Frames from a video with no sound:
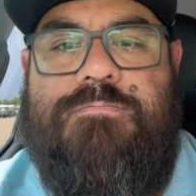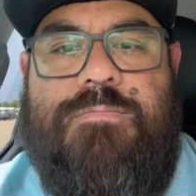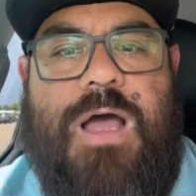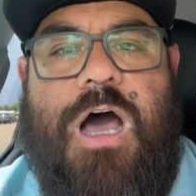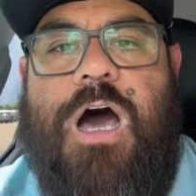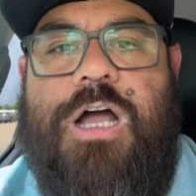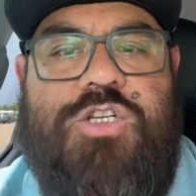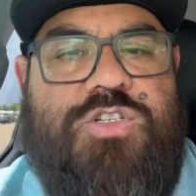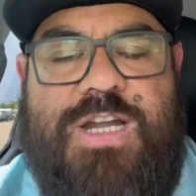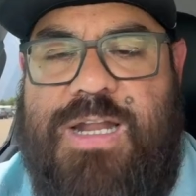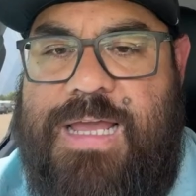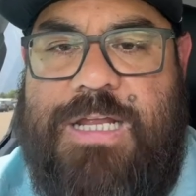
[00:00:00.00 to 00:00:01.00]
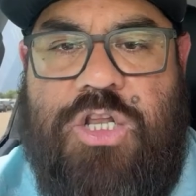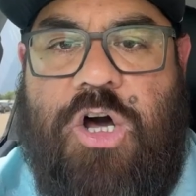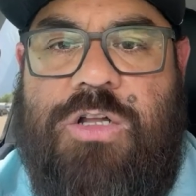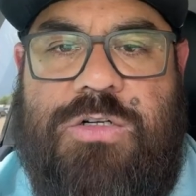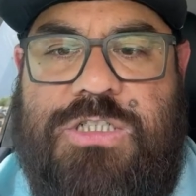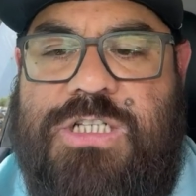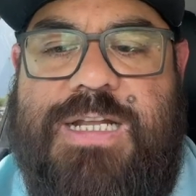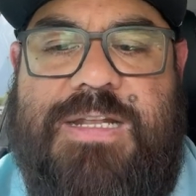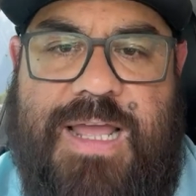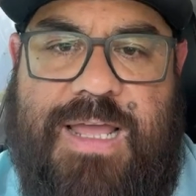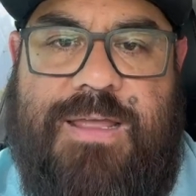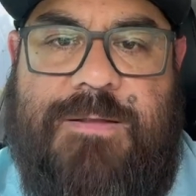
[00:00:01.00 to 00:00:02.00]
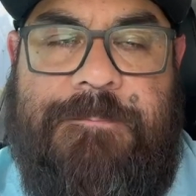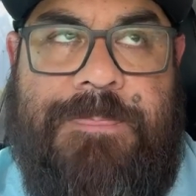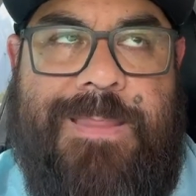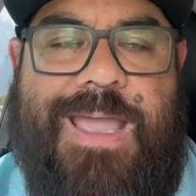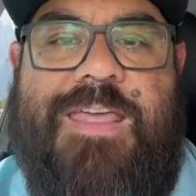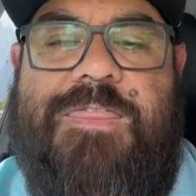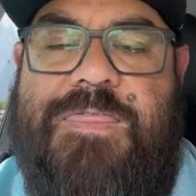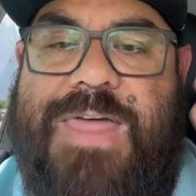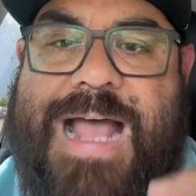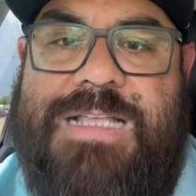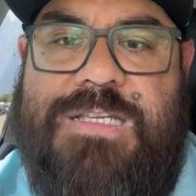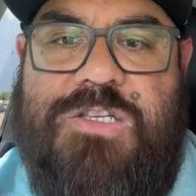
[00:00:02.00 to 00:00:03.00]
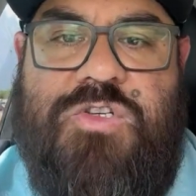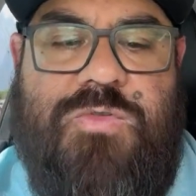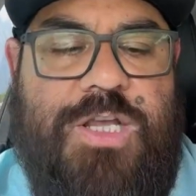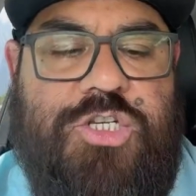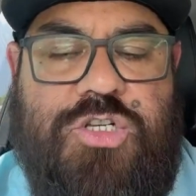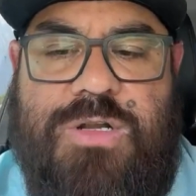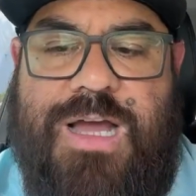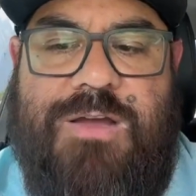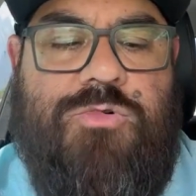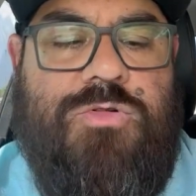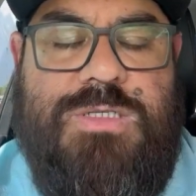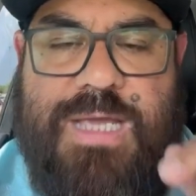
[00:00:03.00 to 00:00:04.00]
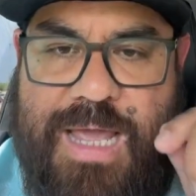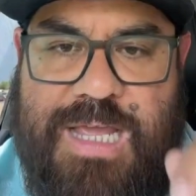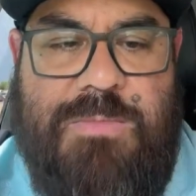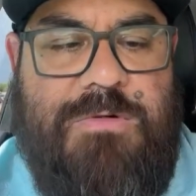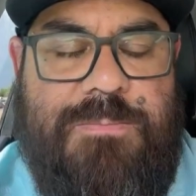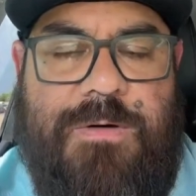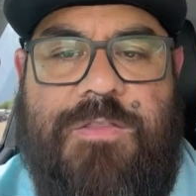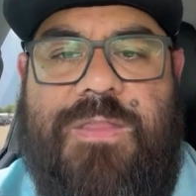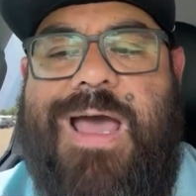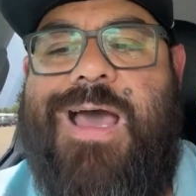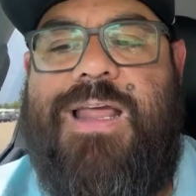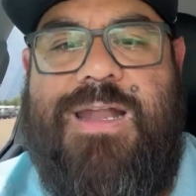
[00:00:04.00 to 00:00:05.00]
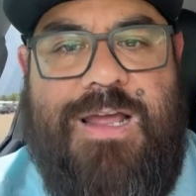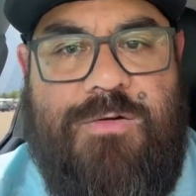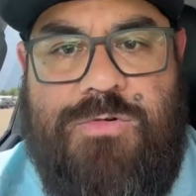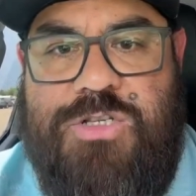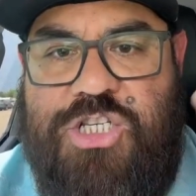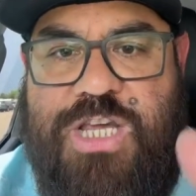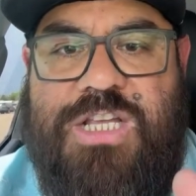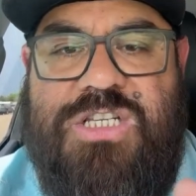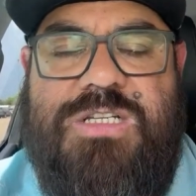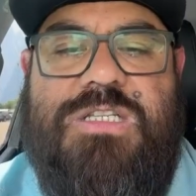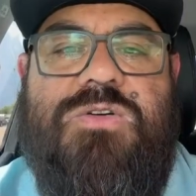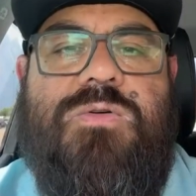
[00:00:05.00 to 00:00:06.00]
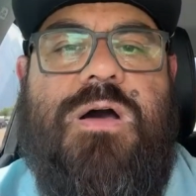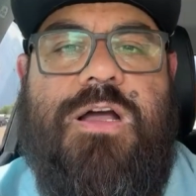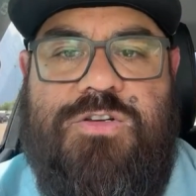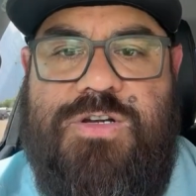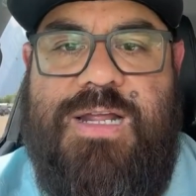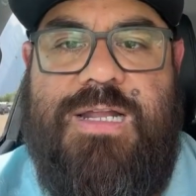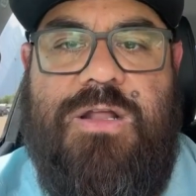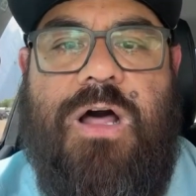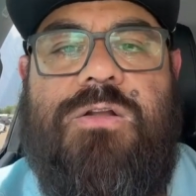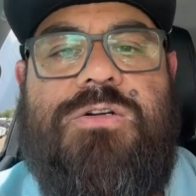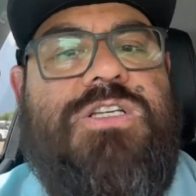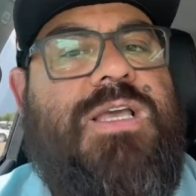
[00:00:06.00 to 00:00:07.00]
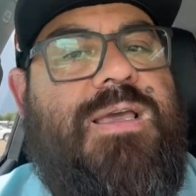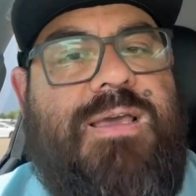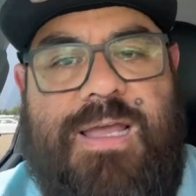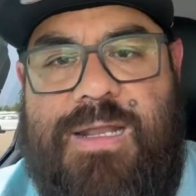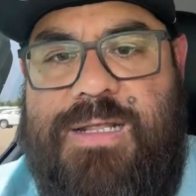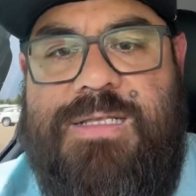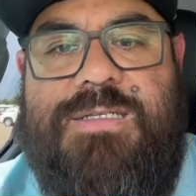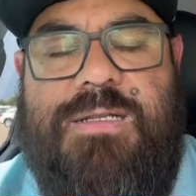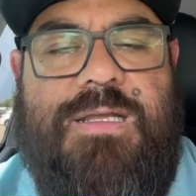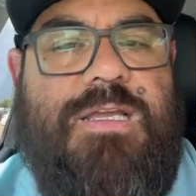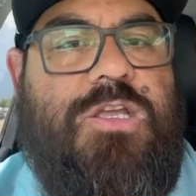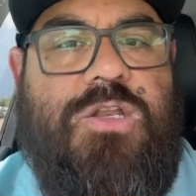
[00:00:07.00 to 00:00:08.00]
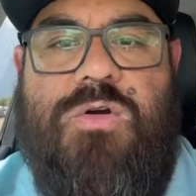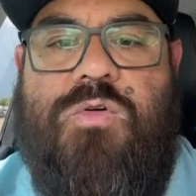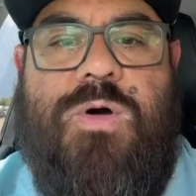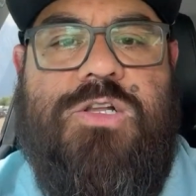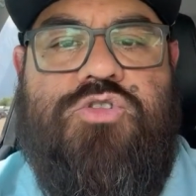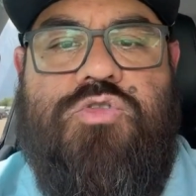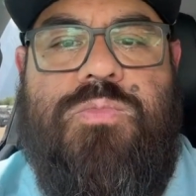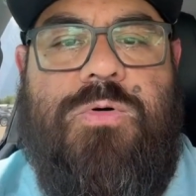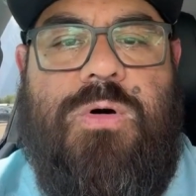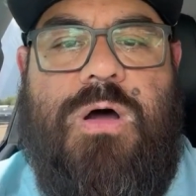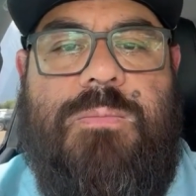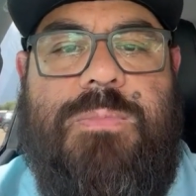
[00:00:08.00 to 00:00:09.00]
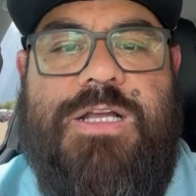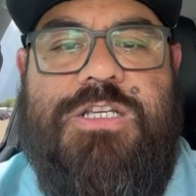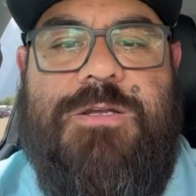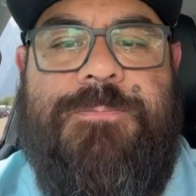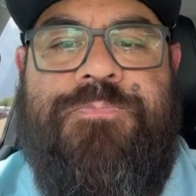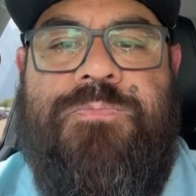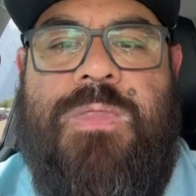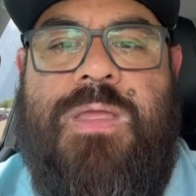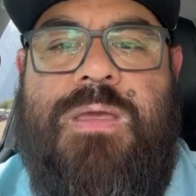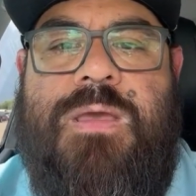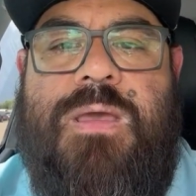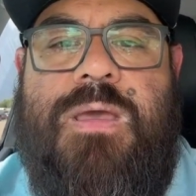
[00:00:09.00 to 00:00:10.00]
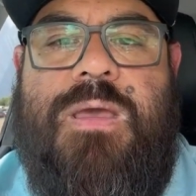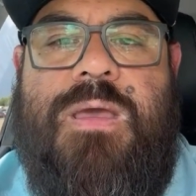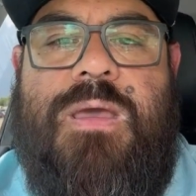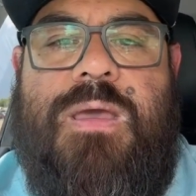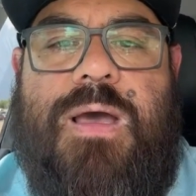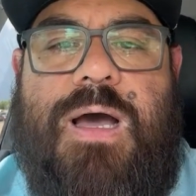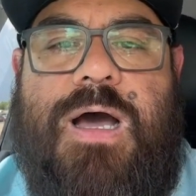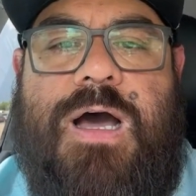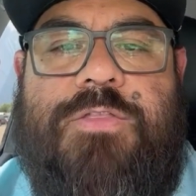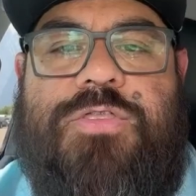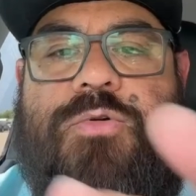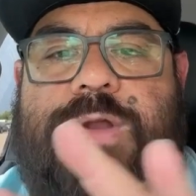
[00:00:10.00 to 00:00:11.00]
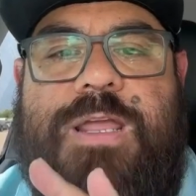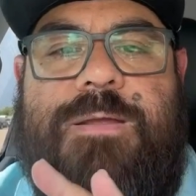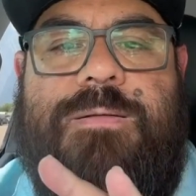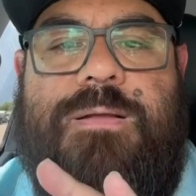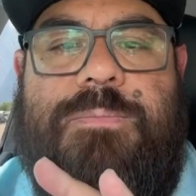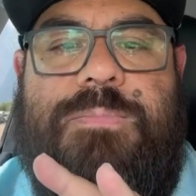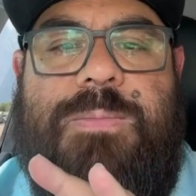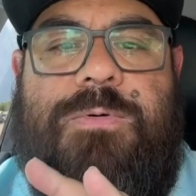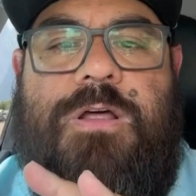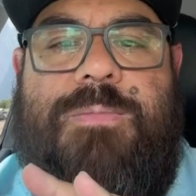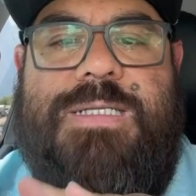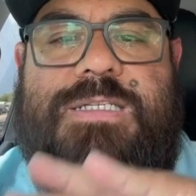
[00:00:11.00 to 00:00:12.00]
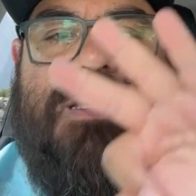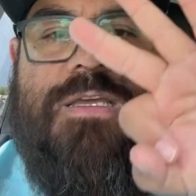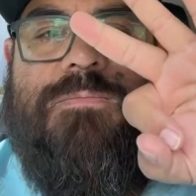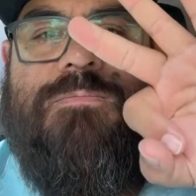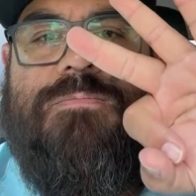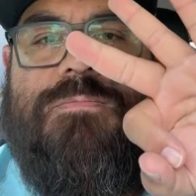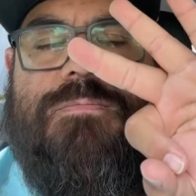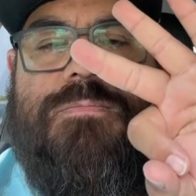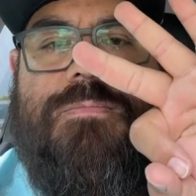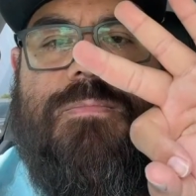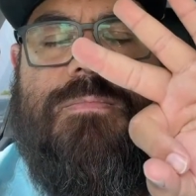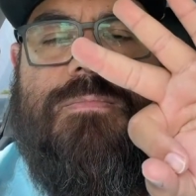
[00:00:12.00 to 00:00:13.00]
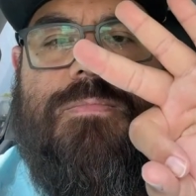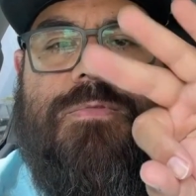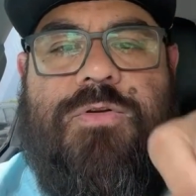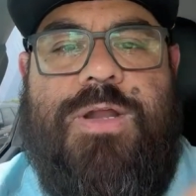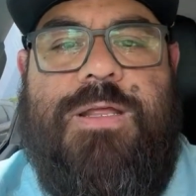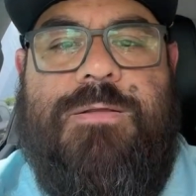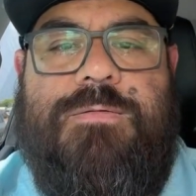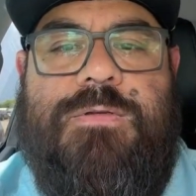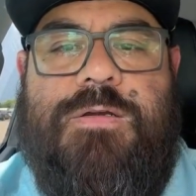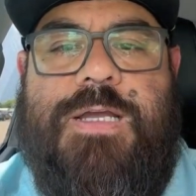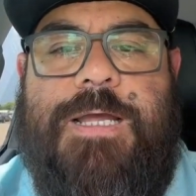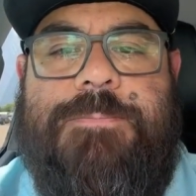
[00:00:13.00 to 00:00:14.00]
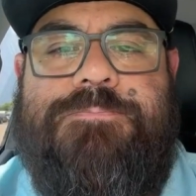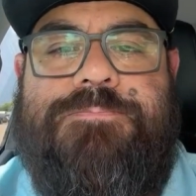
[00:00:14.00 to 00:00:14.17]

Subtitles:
$108 a day. In that situation, I will take him up on that and I will change it to $108 and instantly, quadruple our budget. 3 people on my team, 3. Okay.